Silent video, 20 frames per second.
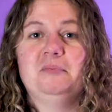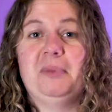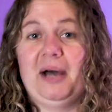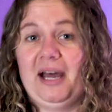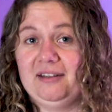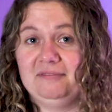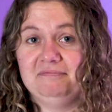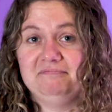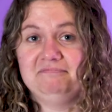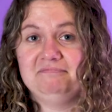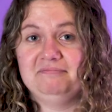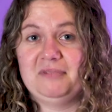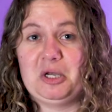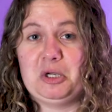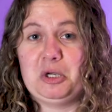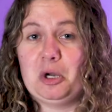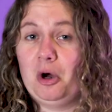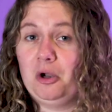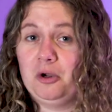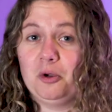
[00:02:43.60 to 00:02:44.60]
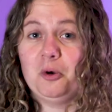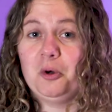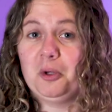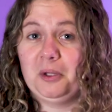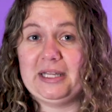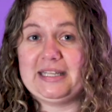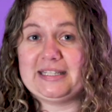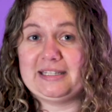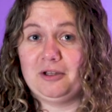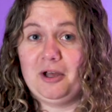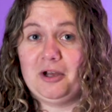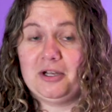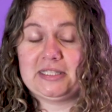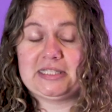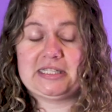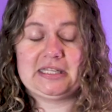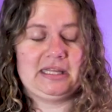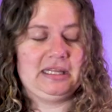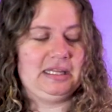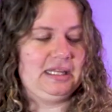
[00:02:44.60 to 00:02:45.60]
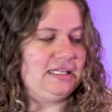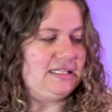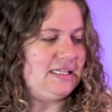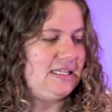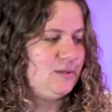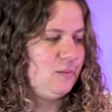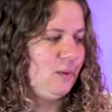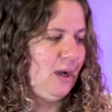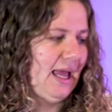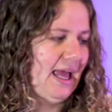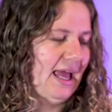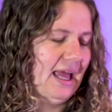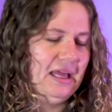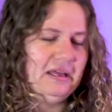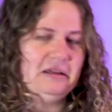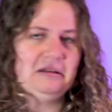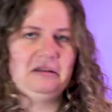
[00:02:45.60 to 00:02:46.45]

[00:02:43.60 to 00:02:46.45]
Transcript: But not all is lost. This is where